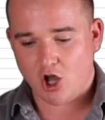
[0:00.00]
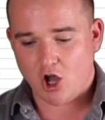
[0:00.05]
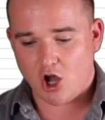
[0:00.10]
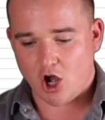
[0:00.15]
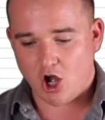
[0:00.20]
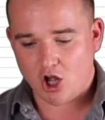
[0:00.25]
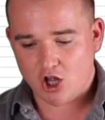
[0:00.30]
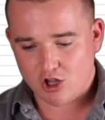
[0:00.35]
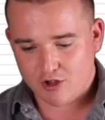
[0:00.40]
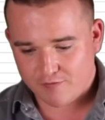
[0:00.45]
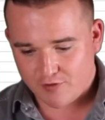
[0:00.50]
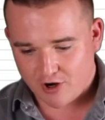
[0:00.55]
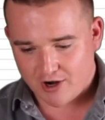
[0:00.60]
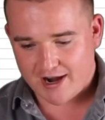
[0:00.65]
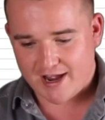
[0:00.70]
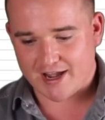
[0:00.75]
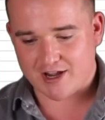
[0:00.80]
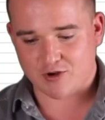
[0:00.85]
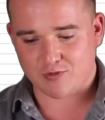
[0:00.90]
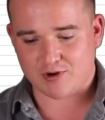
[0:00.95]
all of our
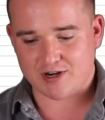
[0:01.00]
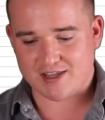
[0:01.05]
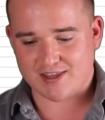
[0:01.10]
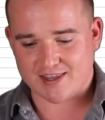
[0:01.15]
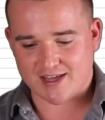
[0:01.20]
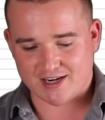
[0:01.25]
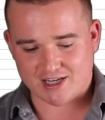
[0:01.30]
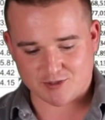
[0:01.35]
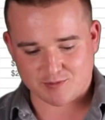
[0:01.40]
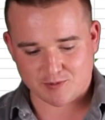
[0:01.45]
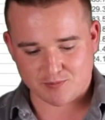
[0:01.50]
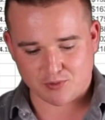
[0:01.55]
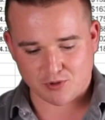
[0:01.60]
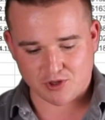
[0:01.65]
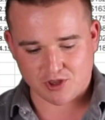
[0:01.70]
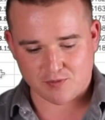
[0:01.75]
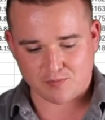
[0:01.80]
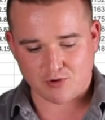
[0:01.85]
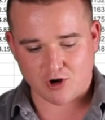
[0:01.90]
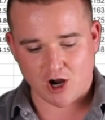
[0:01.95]
equity that has been put
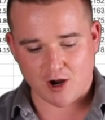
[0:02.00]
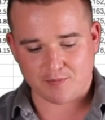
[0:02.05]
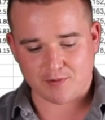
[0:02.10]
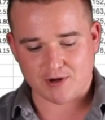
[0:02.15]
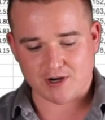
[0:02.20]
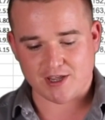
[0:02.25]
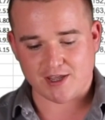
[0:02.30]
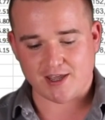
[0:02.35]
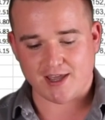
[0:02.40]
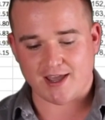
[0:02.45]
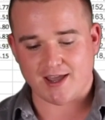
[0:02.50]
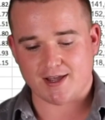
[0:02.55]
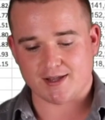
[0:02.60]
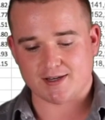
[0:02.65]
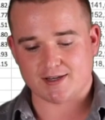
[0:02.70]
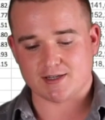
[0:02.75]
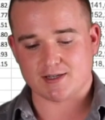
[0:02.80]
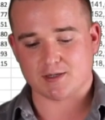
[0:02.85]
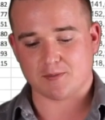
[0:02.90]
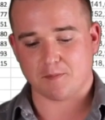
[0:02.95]
in the property,
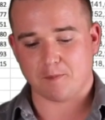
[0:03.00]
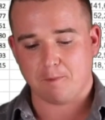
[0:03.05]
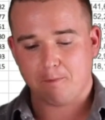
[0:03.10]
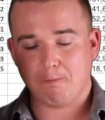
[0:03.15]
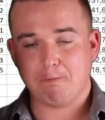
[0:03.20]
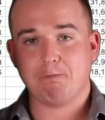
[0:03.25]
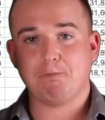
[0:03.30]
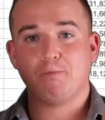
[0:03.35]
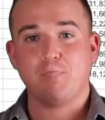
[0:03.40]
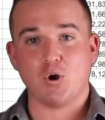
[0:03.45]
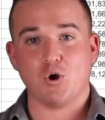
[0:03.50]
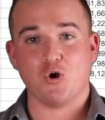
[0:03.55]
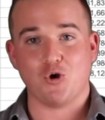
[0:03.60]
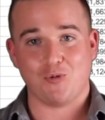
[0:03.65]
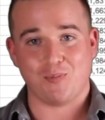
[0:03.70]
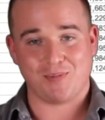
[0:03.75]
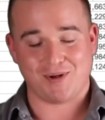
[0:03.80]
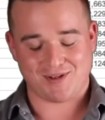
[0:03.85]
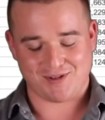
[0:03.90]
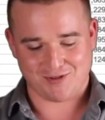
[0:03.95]
and
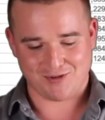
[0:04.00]
boom,